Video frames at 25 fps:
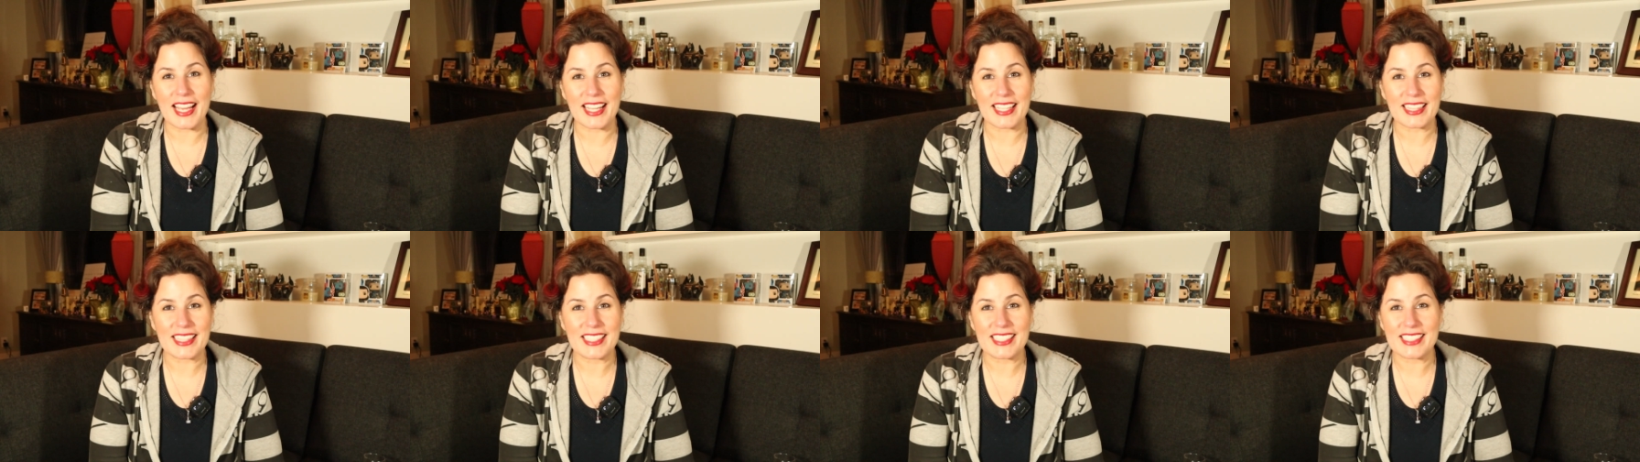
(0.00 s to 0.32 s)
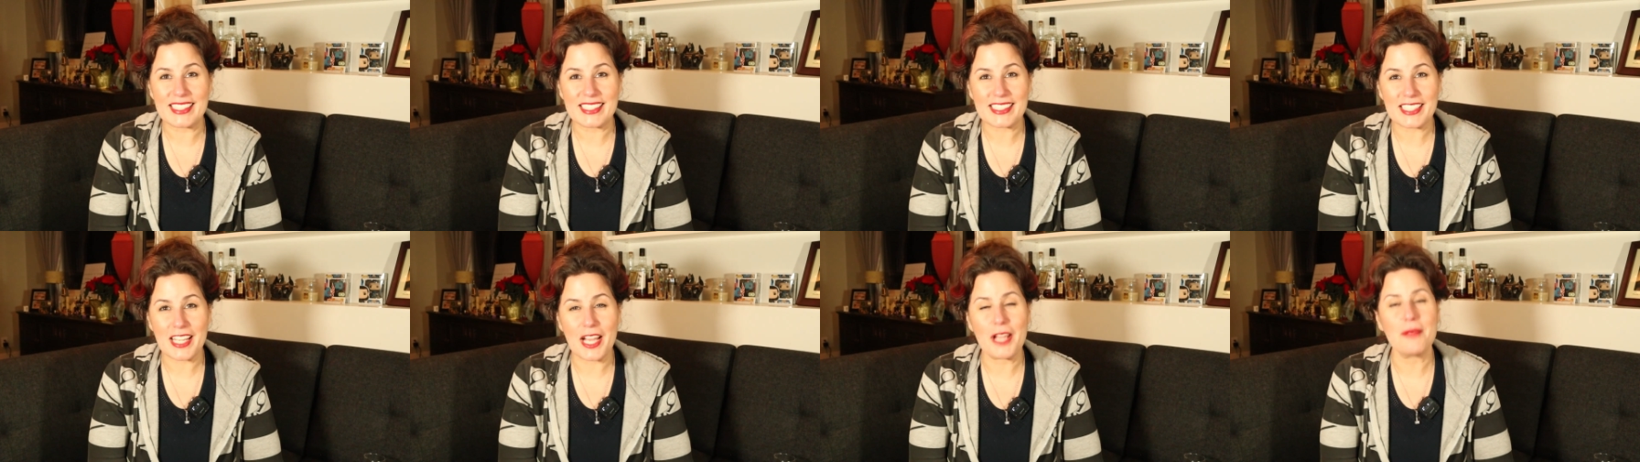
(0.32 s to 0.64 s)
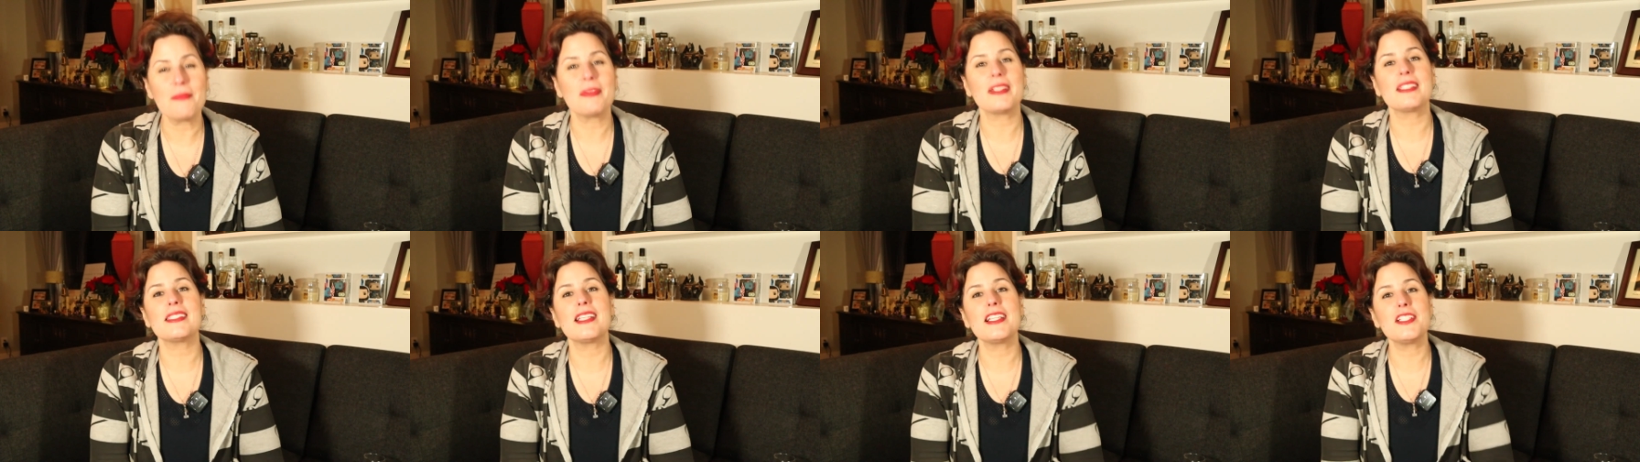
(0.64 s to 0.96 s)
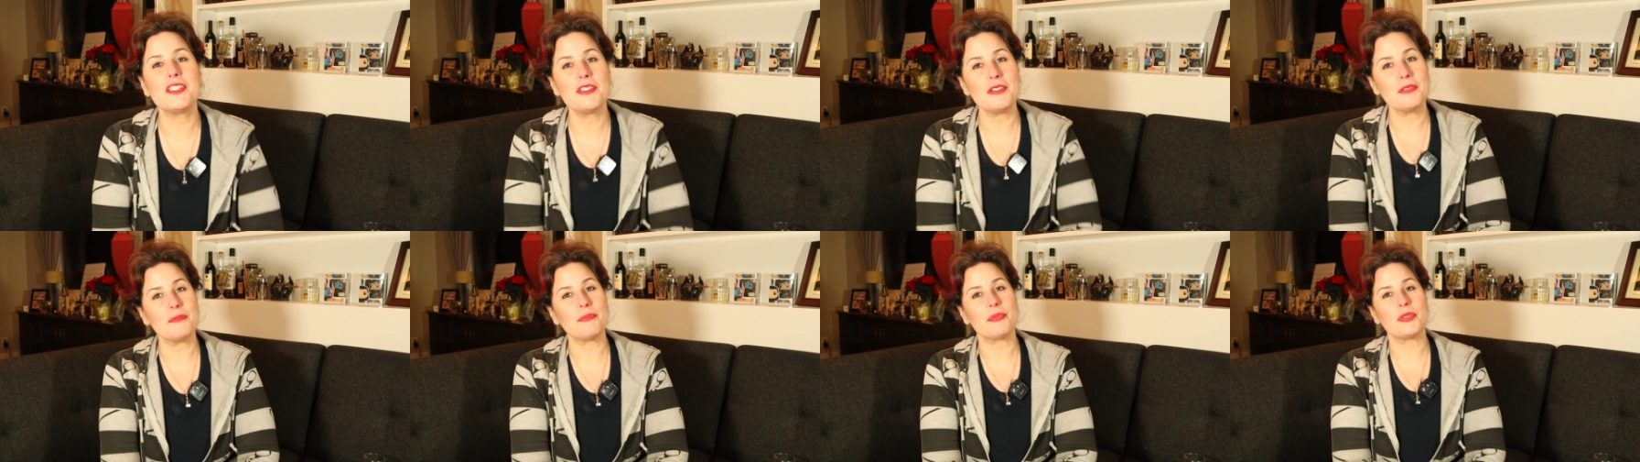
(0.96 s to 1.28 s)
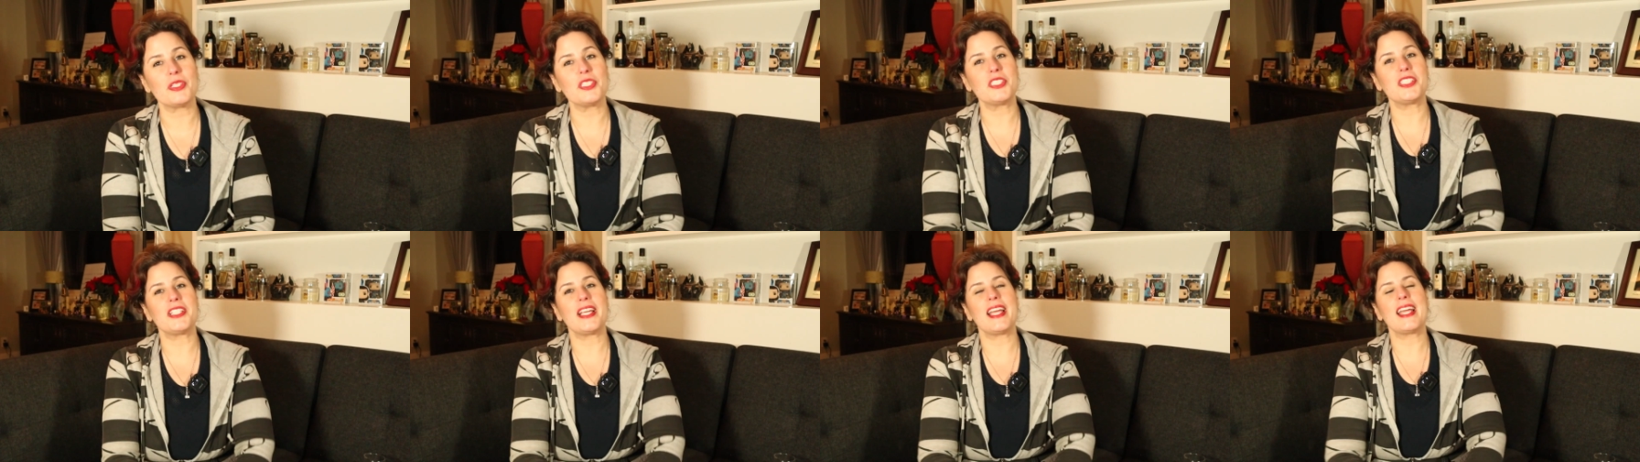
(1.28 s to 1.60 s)
at this time, because I do
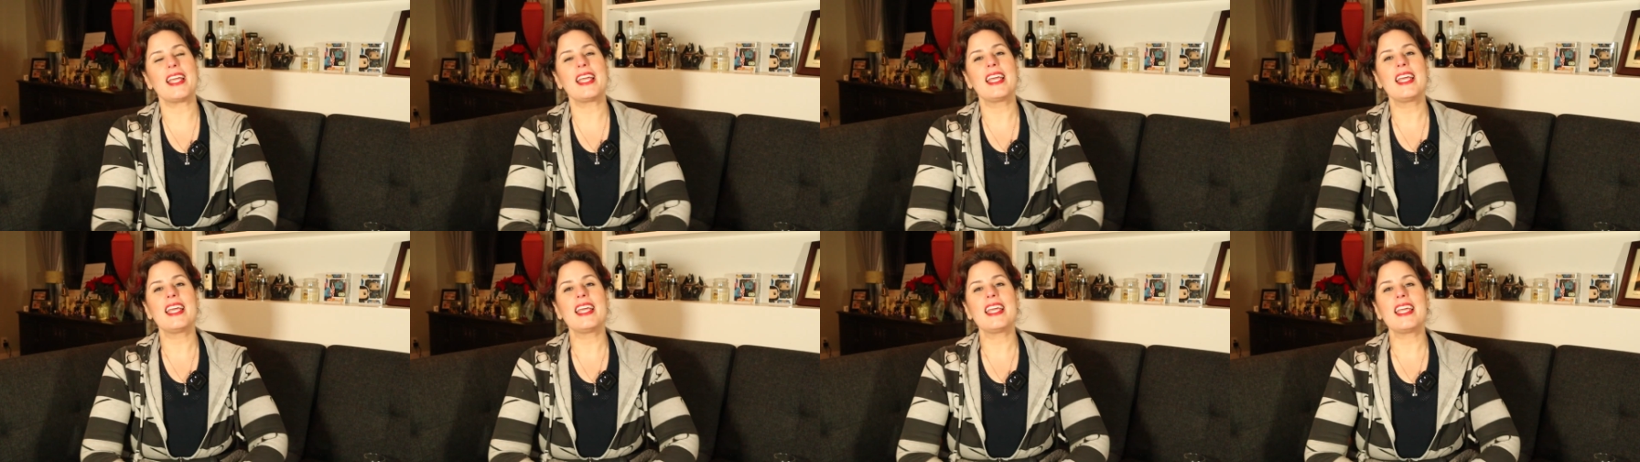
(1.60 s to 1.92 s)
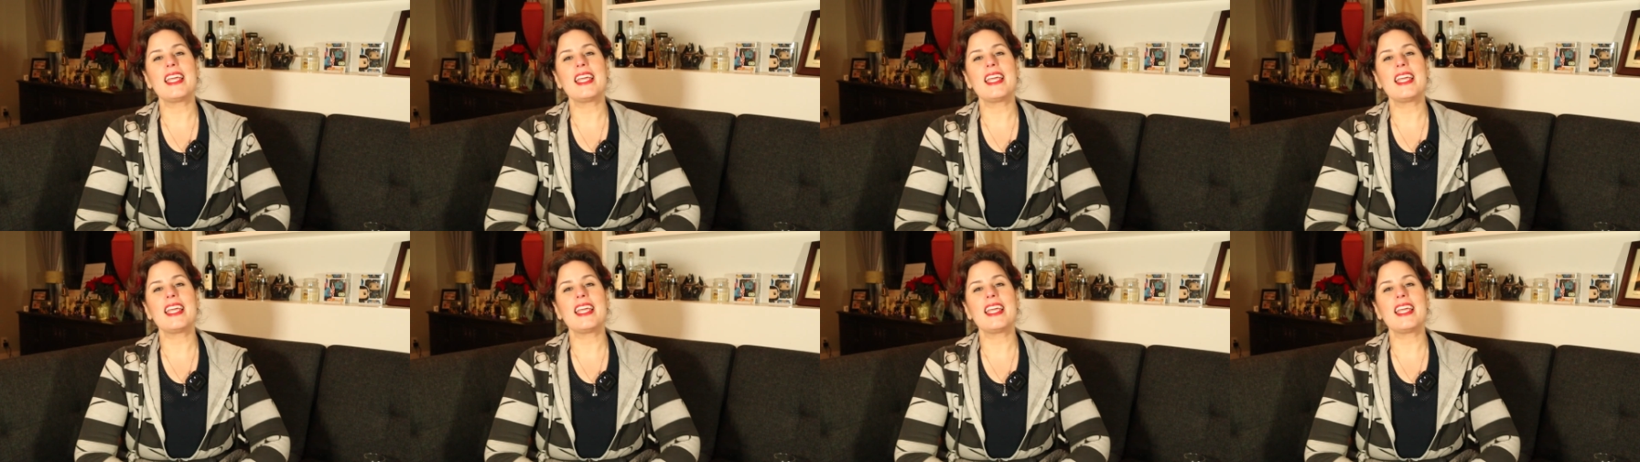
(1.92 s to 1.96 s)
appreciate